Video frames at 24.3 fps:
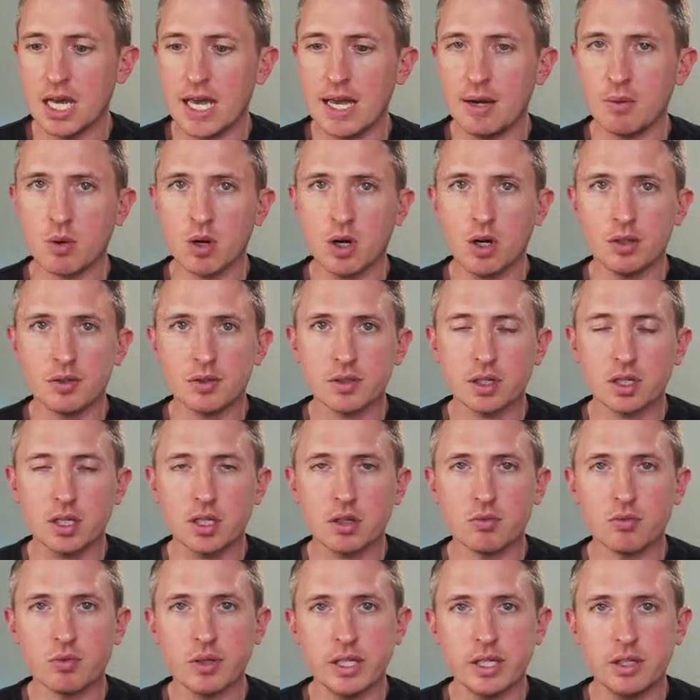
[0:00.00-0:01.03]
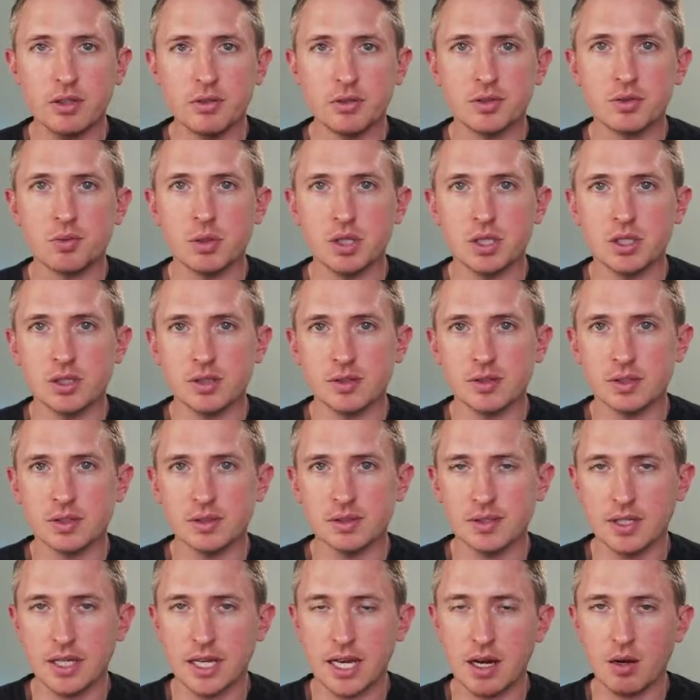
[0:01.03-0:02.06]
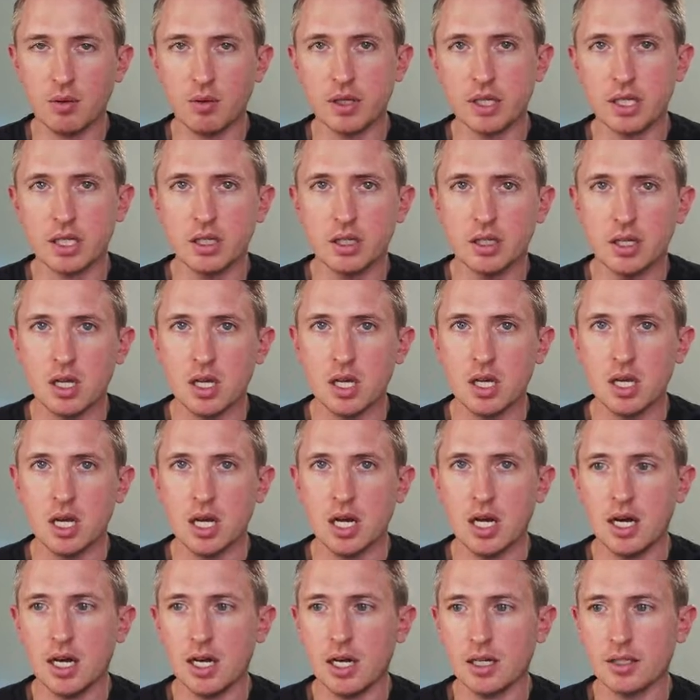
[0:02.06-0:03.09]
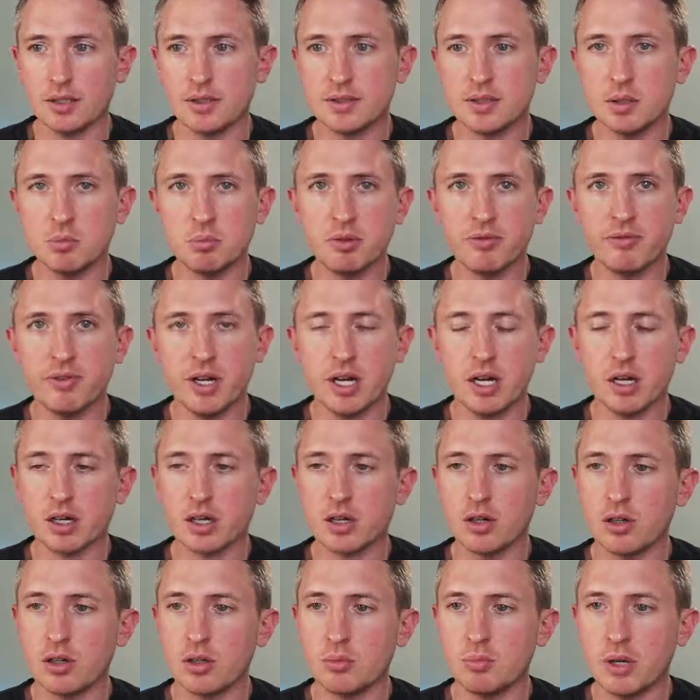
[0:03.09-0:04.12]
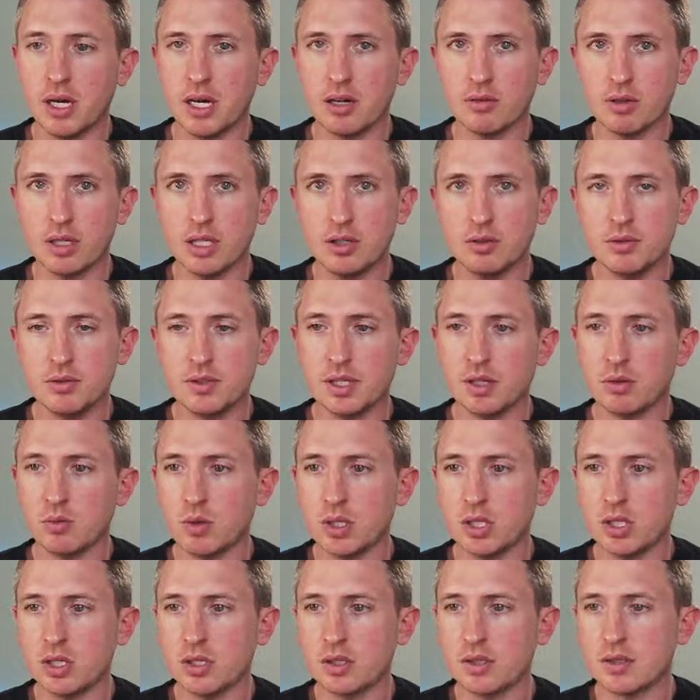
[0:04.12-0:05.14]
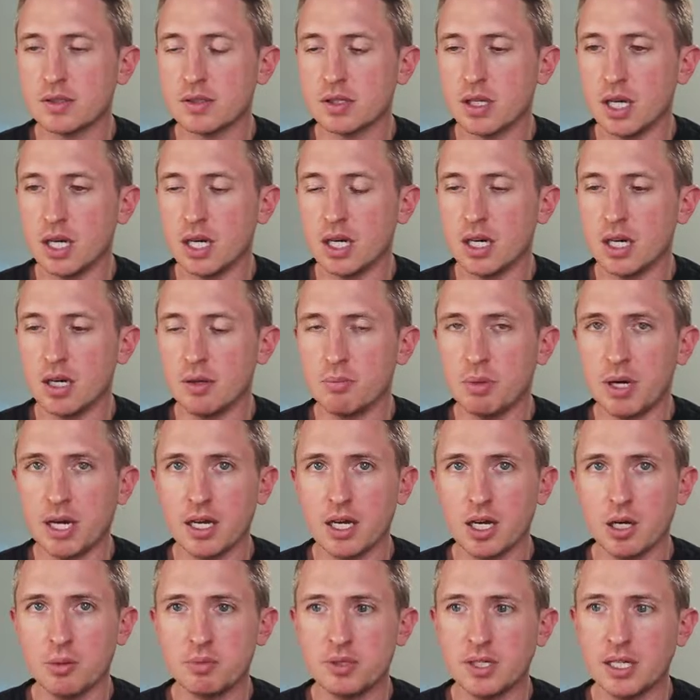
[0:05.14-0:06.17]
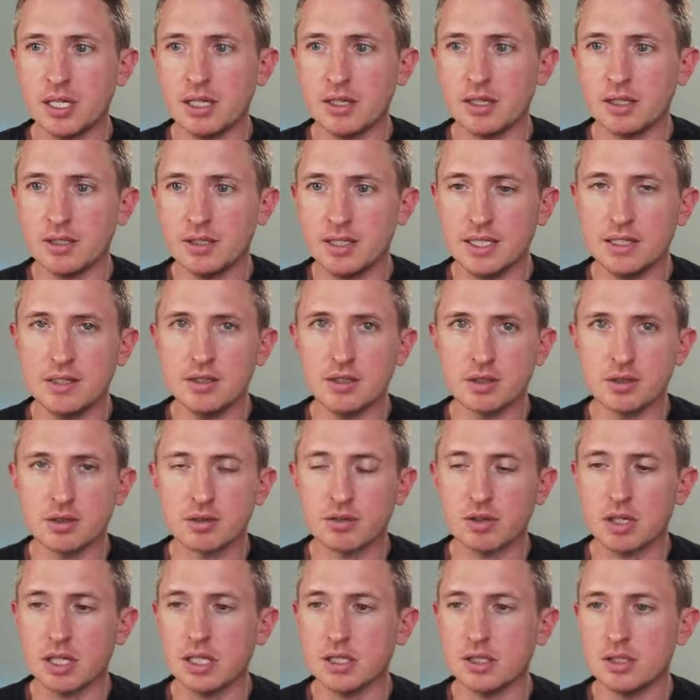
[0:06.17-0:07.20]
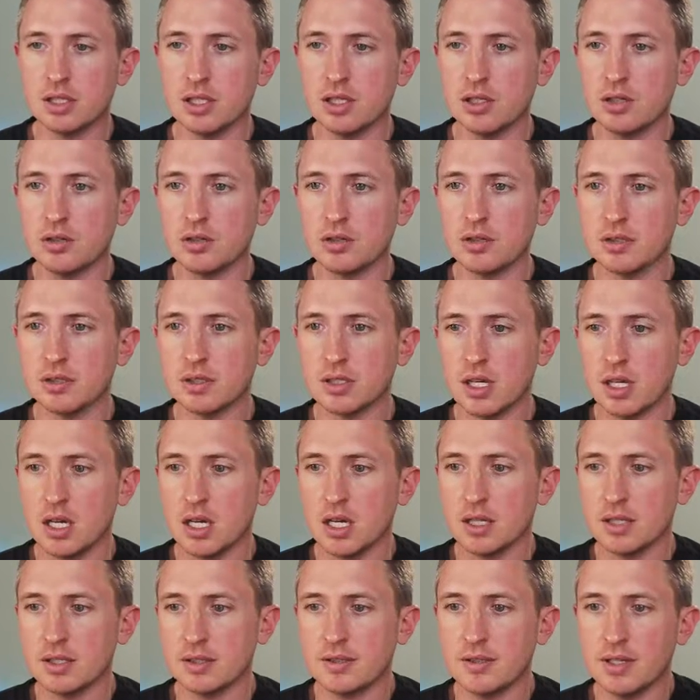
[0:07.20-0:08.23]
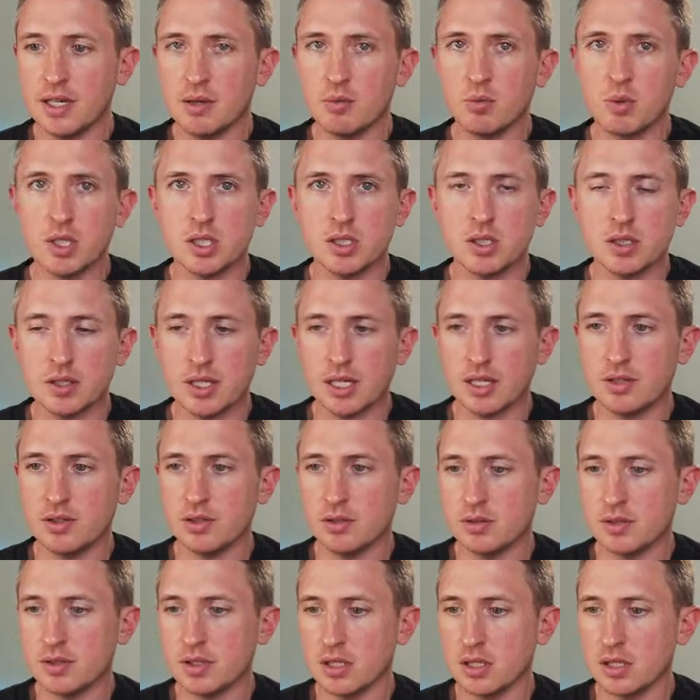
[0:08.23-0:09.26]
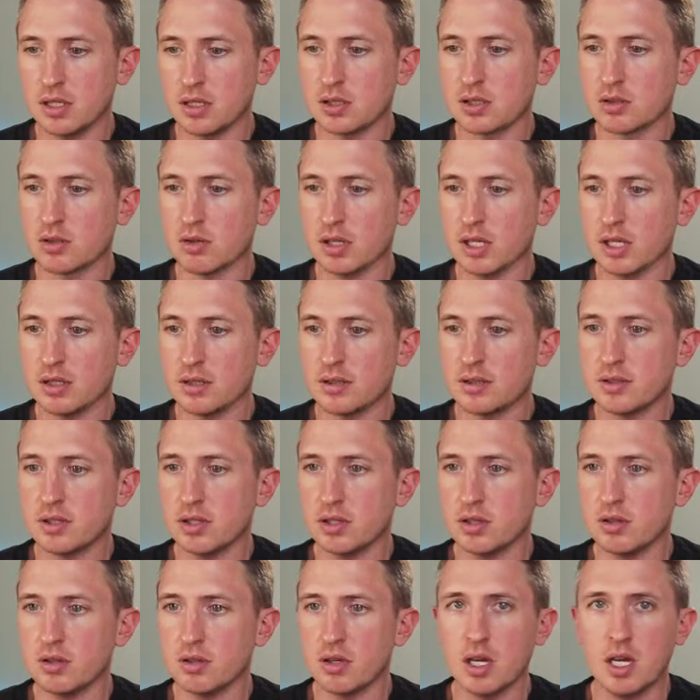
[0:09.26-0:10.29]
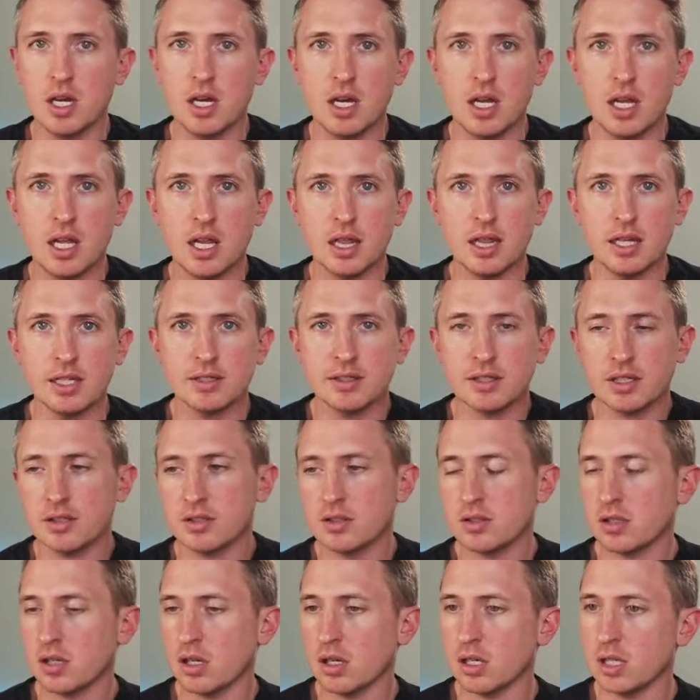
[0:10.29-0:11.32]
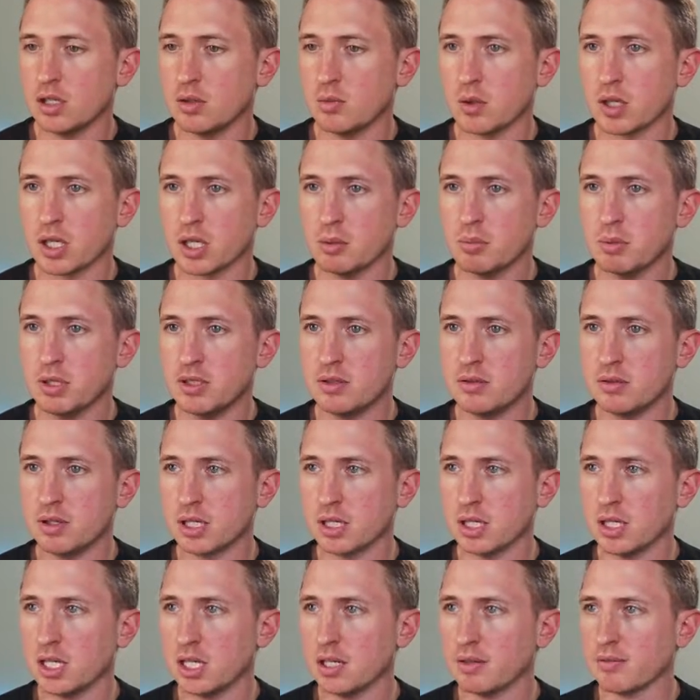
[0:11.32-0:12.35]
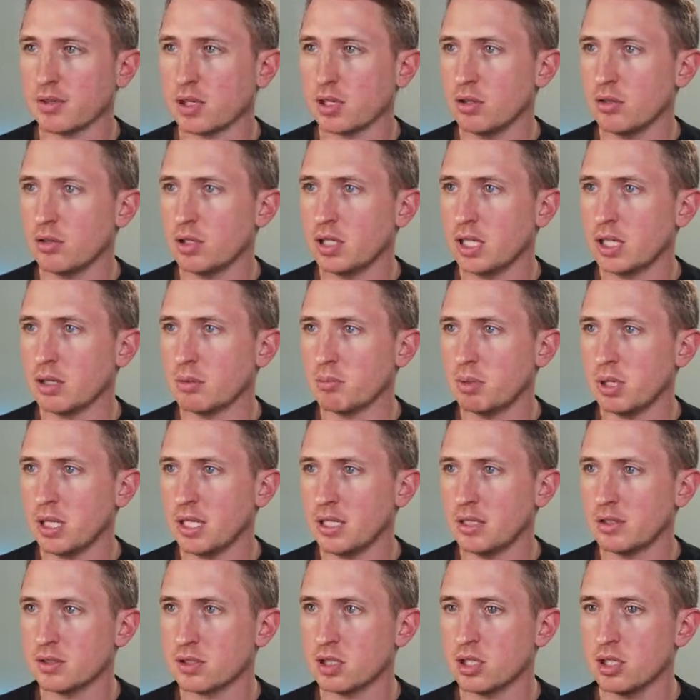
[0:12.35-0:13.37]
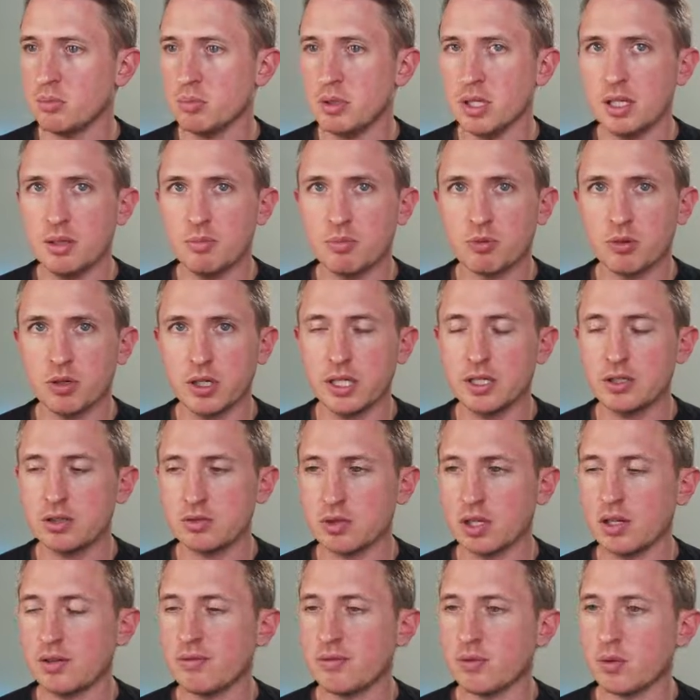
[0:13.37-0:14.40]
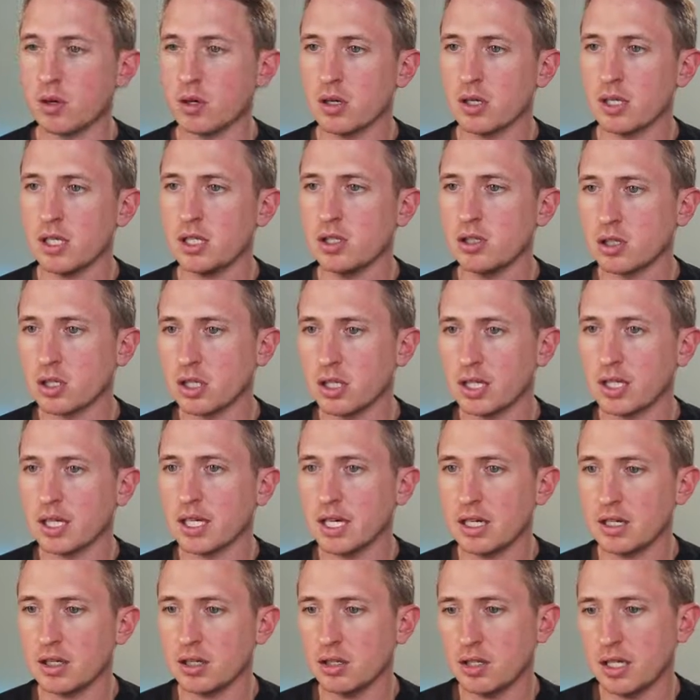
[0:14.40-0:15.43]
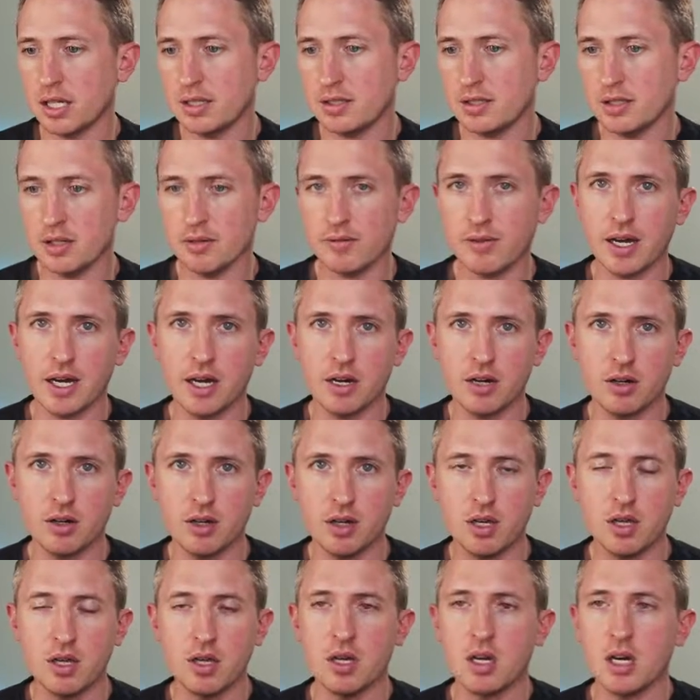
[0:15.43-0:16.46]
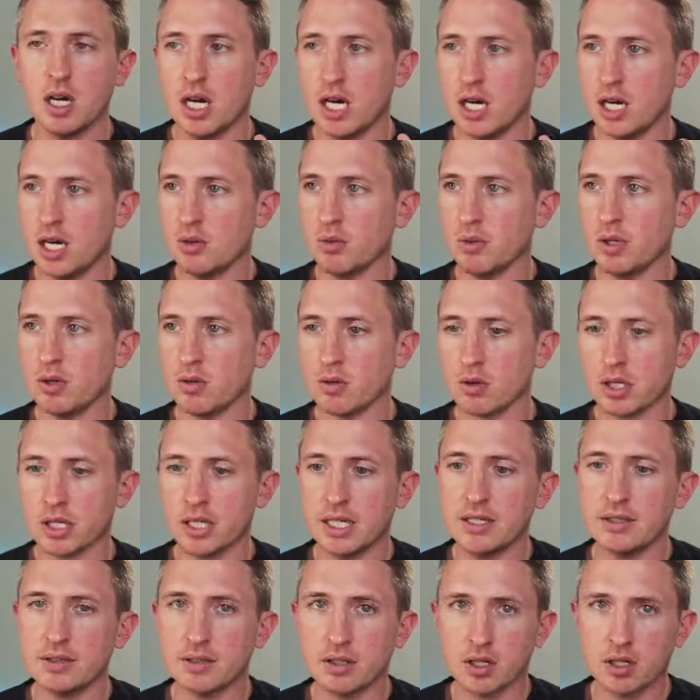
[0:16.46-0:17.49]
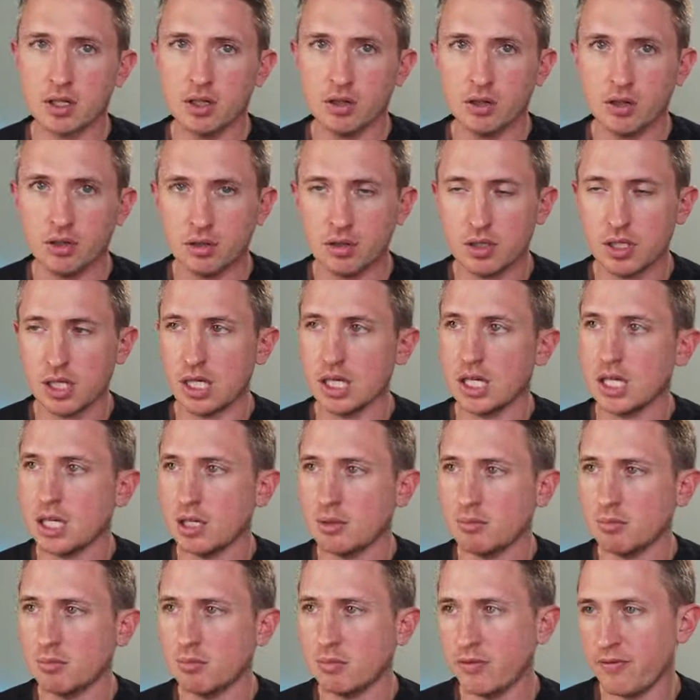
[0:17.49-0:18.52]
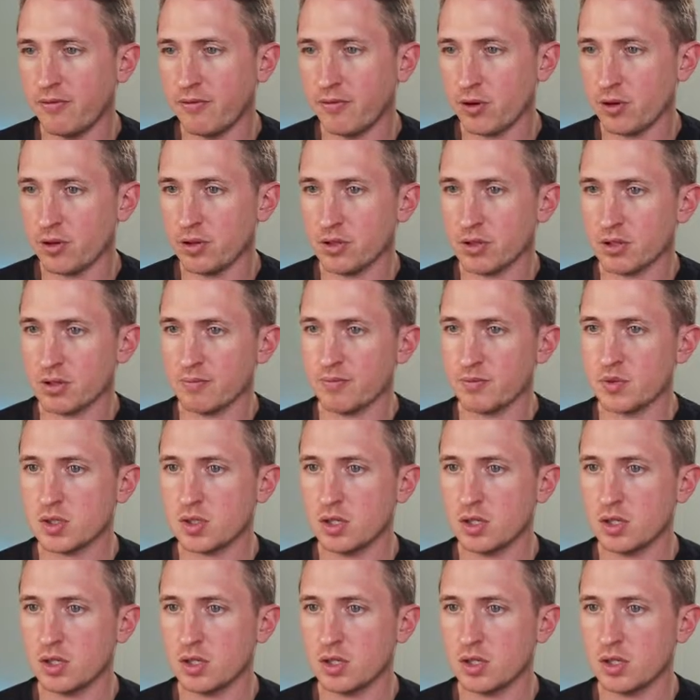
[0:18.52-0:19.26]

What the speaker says: And we're also going to reuse widgets and see how we can simplify our code by reusing widgets by updating the detail screen to use the same widget that's used in this screen. So let's get started. We're going to be doing a lot of coding, but it's going to be pretty straightforward, and you're going to get a good idea of how we organize our code further.